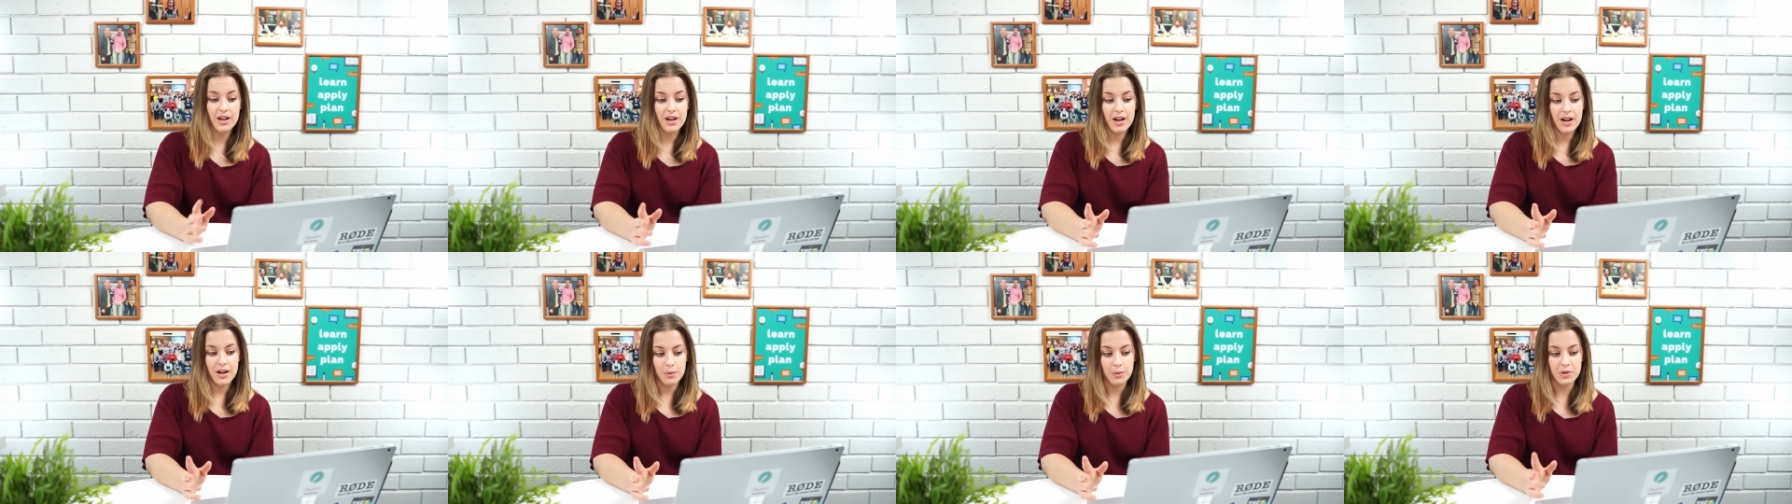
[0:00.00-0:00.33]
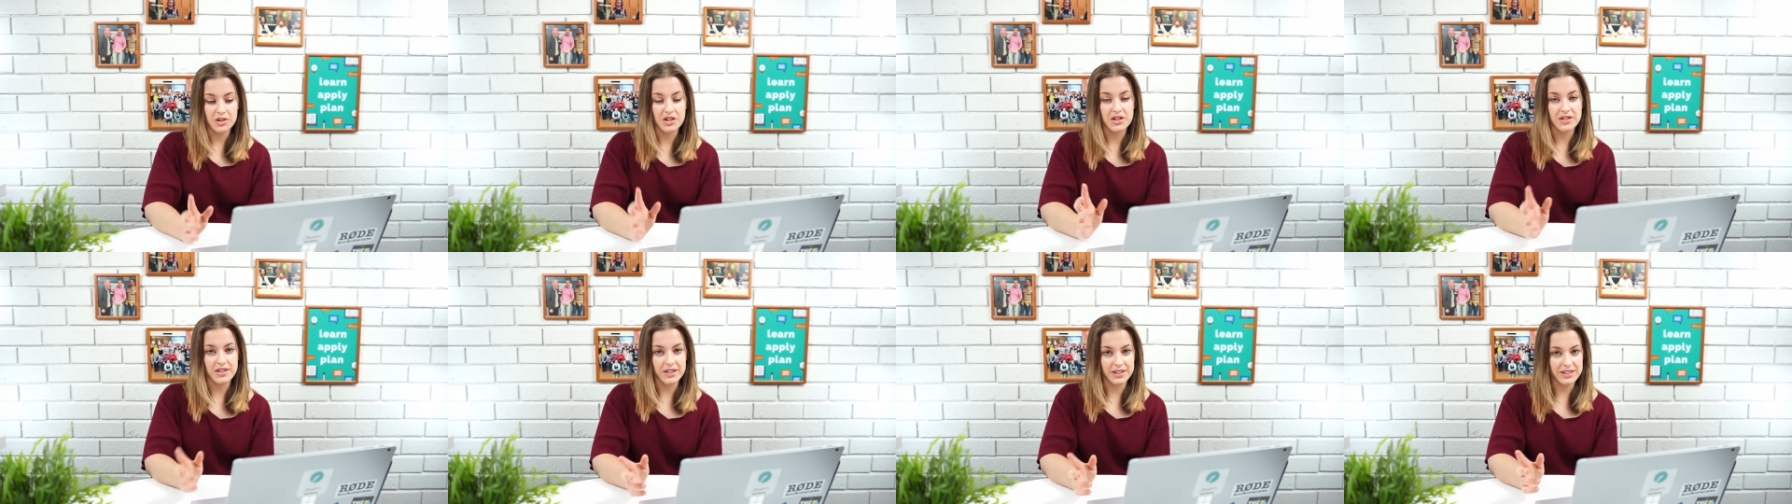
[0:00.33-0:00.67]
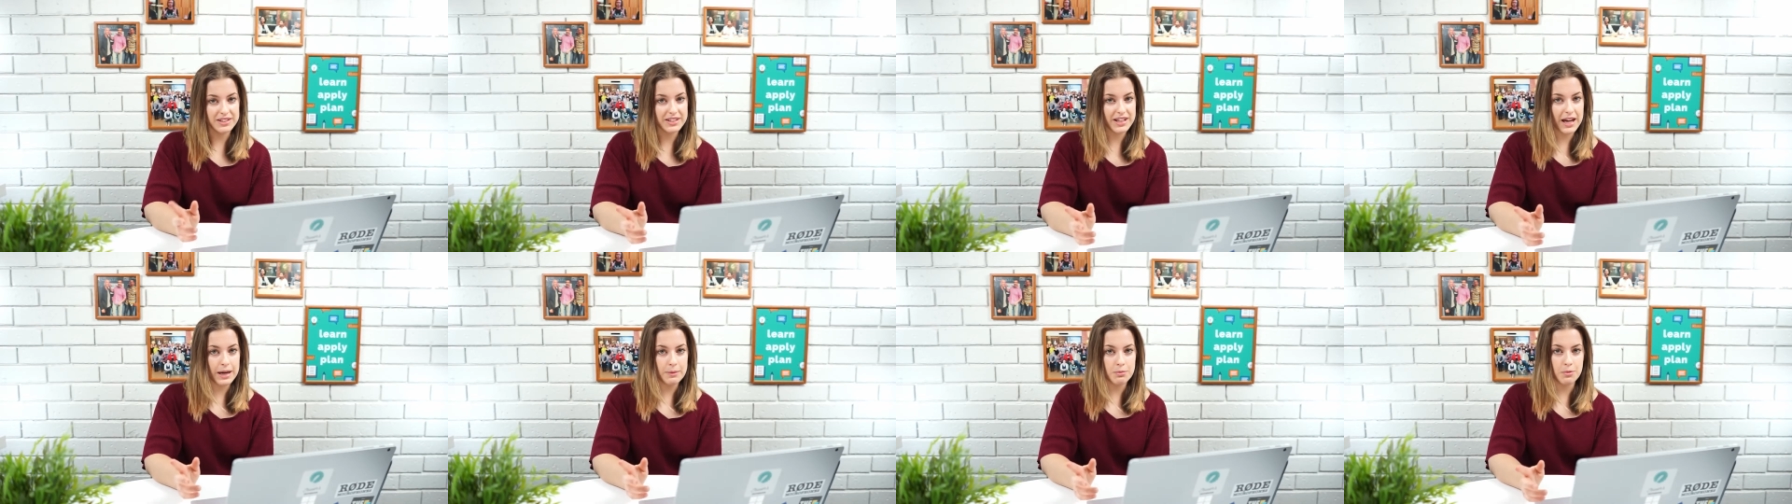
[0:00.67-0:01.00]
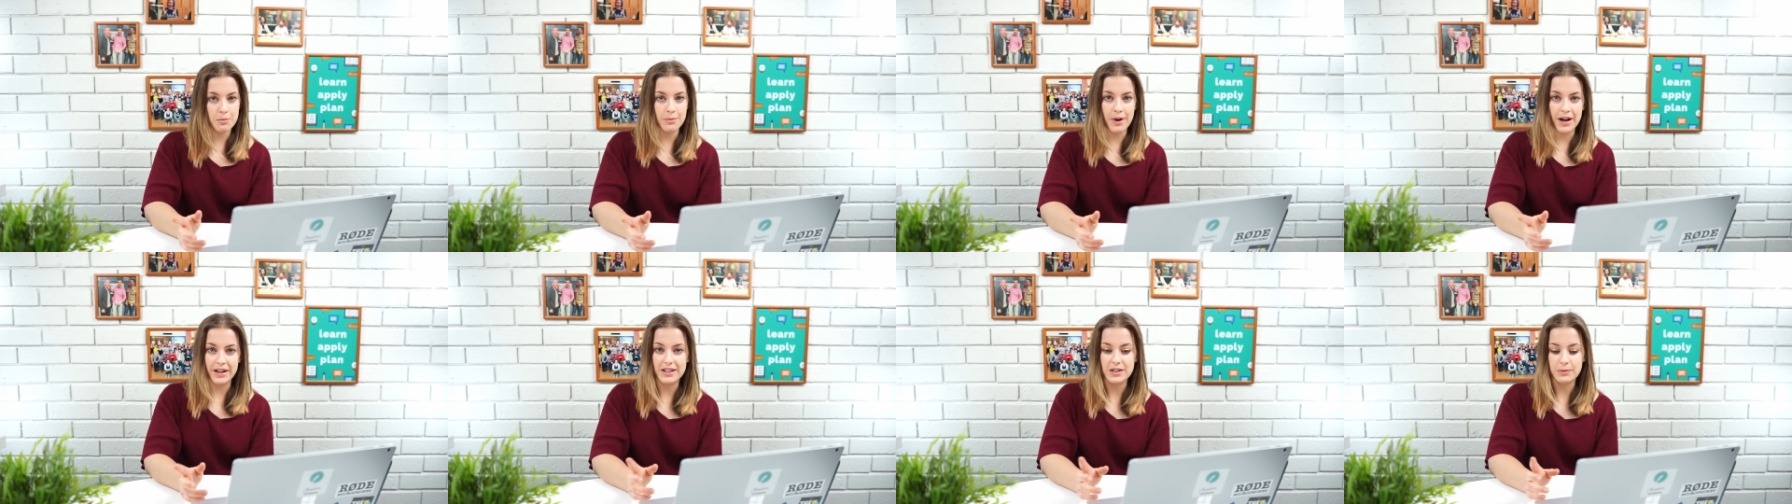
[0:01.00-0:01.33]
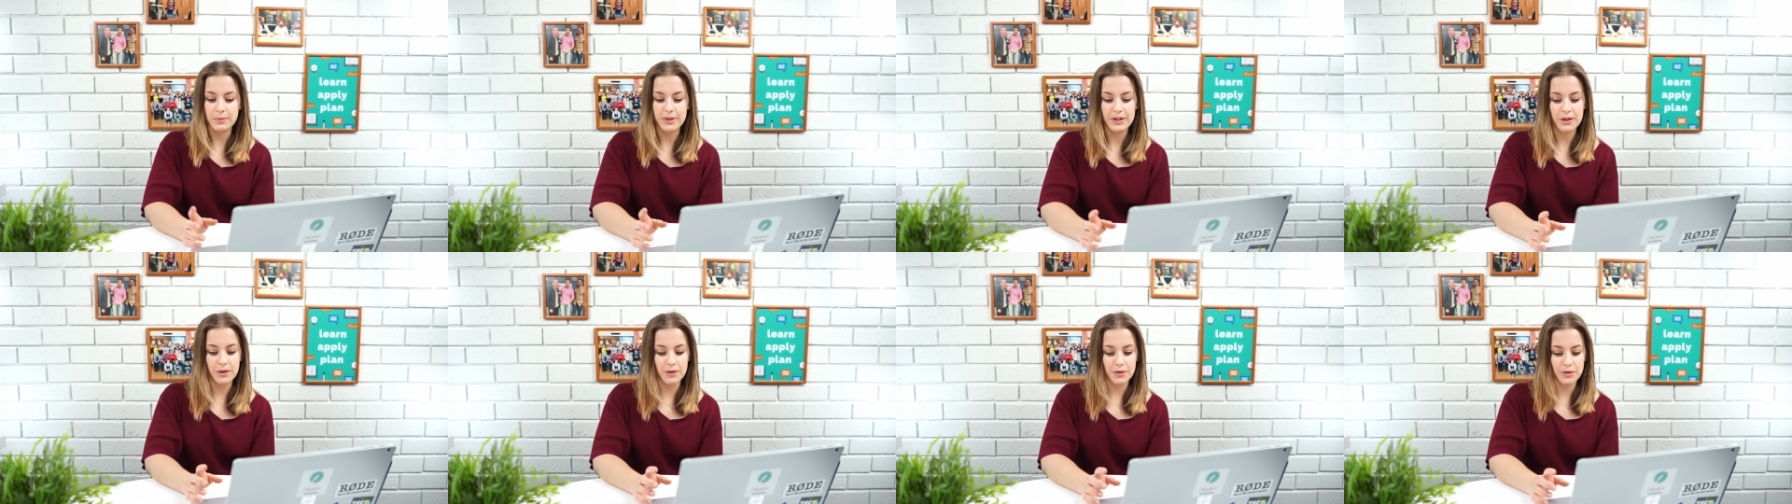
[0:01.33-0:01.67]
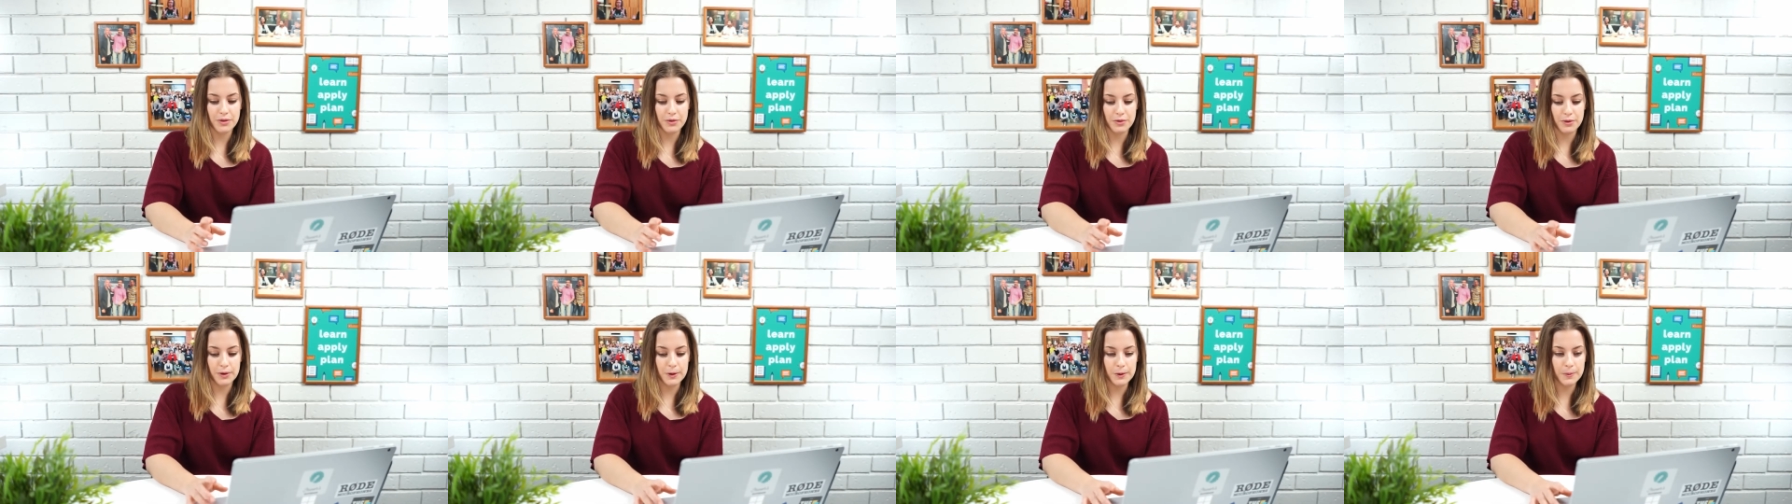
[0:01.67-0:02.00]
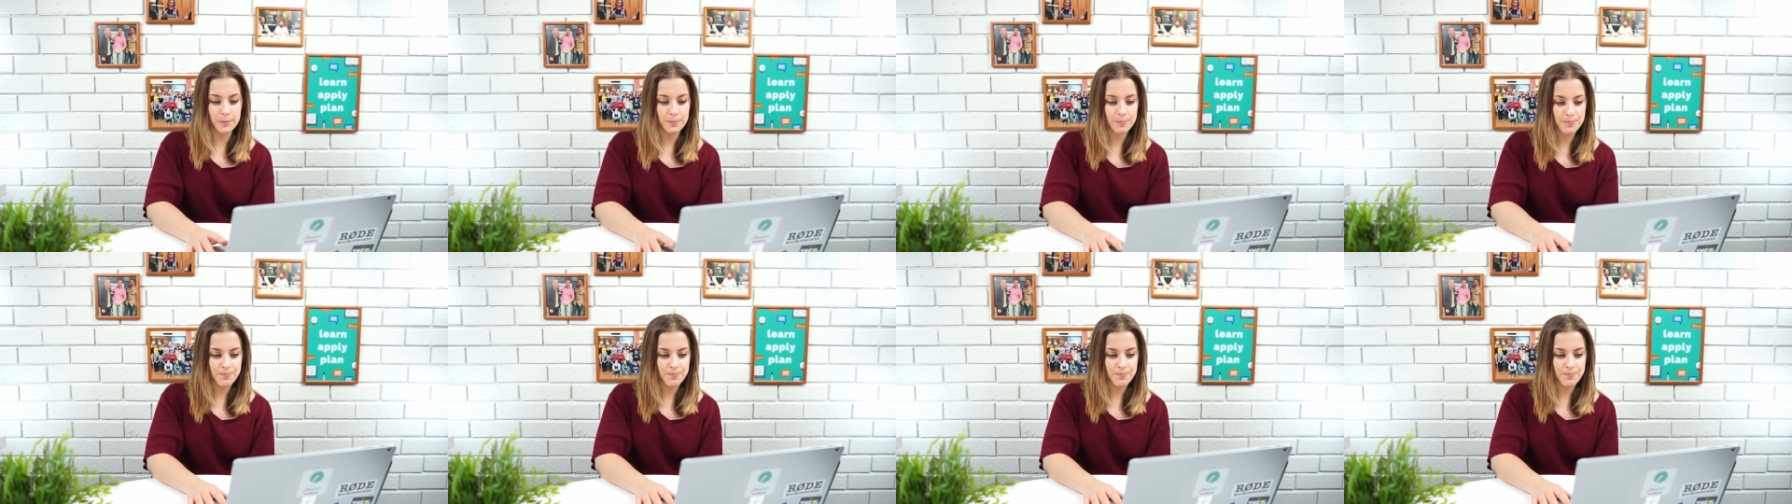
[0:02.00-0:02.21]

which is something to keep in mind as we go through.